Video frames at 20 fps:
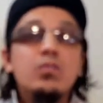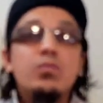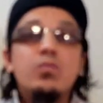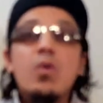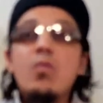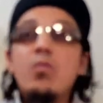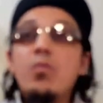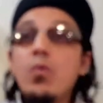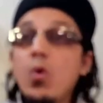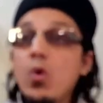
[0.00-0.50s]

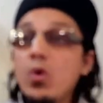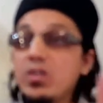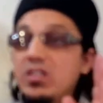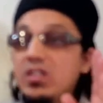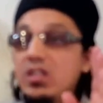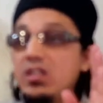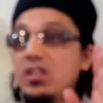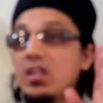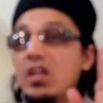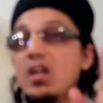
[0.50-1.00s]
for
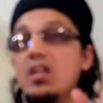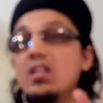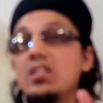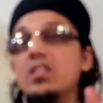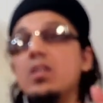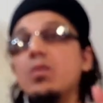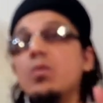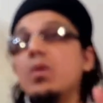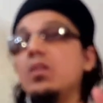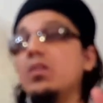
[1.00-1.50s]
forty
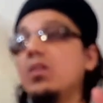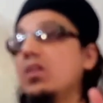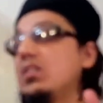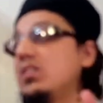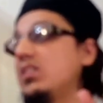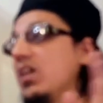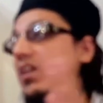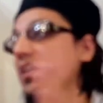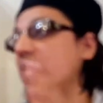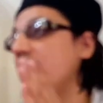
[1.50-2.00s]
years he will
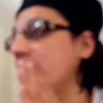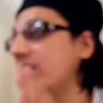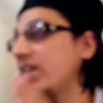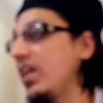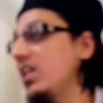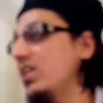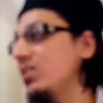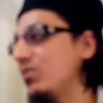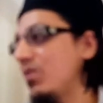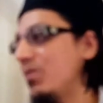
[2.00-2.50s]
not turn her
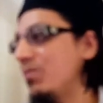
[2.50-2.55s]
gaze